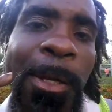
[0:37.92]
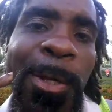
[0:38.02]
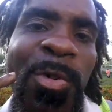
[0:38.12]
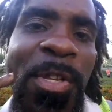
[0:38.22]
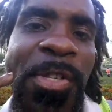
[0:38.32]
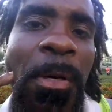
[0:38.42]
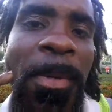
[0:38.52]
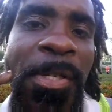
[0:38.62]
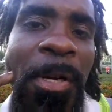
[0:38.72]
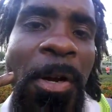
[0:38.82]
U.S. Army
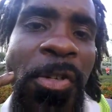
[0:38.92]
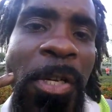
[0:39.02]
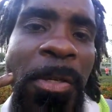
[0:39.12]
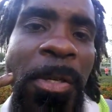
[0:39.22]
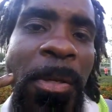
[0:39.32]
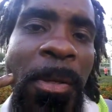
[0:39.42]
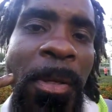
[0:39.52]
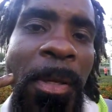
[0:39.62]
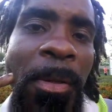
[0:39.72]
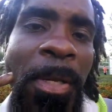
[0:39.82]
Sargent
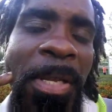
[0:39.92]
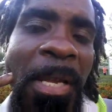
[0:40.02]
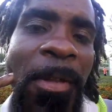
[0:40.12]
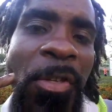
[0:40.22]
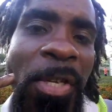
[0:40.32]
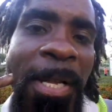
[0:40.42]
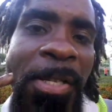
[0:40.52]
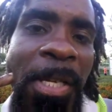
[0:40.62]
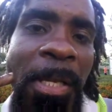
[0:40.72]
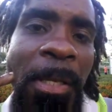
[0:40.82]
David
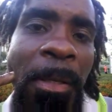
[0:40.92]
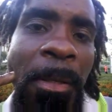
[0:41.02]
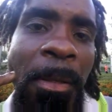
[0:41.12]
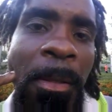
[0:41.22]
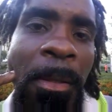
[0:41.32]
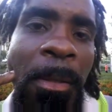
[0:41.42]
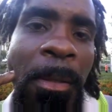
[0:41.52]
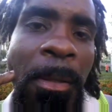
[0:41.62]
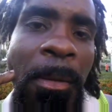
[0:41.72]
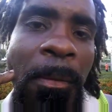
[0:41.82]
Johnson
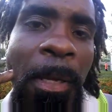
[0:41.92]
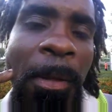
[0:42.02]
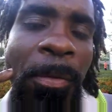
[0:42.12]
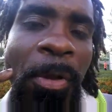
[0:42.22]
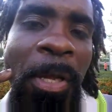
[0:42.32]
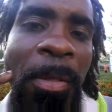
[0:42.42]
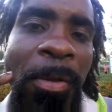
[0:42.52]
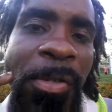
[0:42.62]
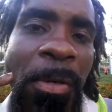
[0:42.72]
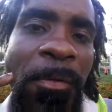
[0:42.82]
and 3 other
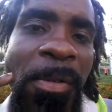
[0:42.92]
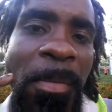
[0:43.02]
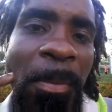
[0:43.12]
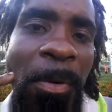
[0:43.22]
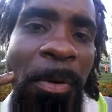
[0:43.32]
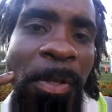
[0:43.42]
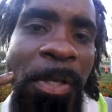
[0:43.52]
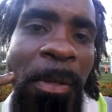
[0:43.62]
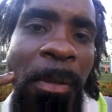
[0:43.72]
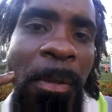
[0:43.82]
service
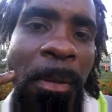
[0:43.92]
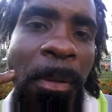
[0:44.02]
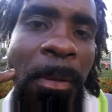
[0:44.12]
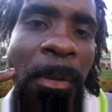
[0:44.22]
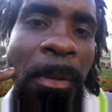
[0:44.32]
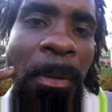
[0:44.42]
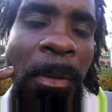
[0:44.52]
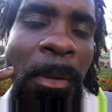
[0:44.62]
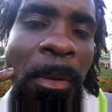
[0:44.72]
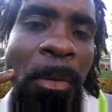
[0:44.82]
members
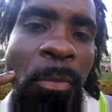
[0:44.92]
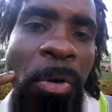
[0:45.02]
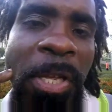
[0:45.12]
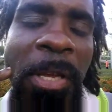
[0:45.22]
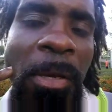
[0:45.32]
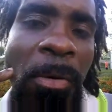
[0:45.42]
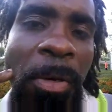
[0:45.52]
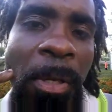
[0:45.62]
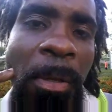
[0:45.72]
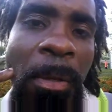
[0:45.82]
were killed
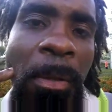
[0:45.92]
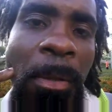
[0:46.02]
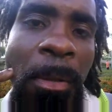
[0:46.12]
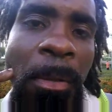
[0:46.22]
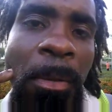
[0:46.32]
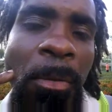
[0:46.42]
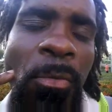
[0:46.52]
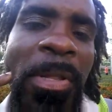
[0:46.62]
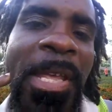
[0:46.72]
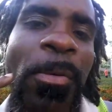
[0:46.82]

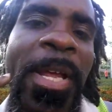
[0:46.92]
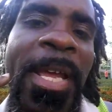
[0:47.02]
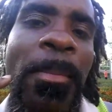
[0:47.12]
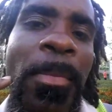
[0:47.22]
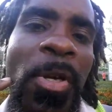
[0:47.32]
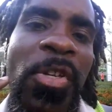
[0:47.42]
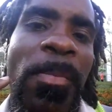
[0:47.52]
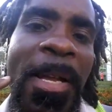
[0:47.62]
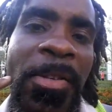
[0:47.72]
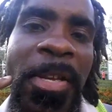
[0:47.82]
when they were ambushed
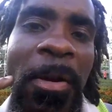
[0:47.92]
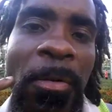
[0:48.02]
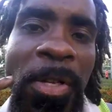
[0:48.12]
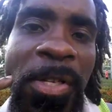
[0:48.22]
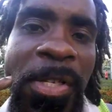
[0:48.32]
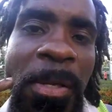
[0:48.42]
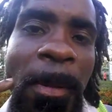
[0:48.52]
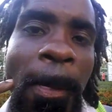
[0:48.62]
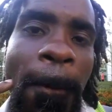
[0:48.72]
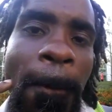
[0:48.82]
by terrorists
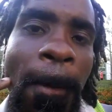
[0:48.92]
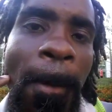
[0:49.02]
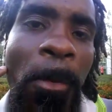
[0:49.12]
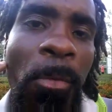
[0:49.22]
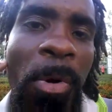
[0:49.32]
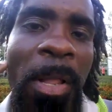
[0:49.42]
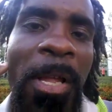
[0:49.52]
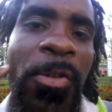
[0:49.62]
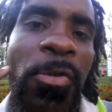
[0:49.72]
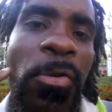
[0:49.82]
while
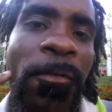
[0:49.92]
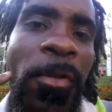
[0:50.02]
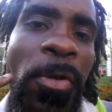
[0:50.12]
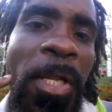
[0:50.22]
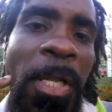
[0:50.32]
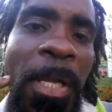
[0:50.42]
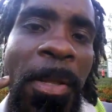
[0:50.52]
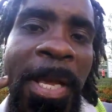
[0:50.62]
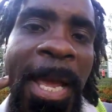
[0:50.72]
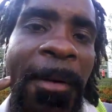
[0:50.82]
on tour of duty in
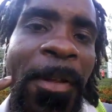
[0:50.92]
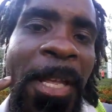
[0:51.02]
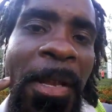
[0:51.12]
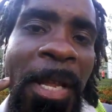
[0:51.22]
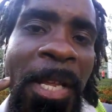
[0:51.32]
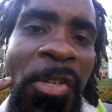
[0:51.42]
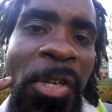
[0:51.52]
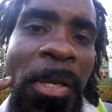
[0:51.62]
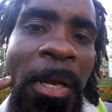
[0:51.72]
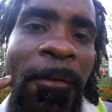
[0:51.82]
the African
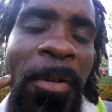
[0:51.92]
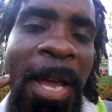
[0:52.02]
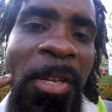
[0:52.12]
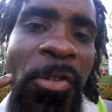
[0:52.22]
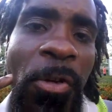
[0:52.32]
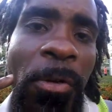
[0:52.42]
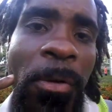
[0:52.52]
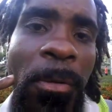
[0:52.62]
nation of Niger.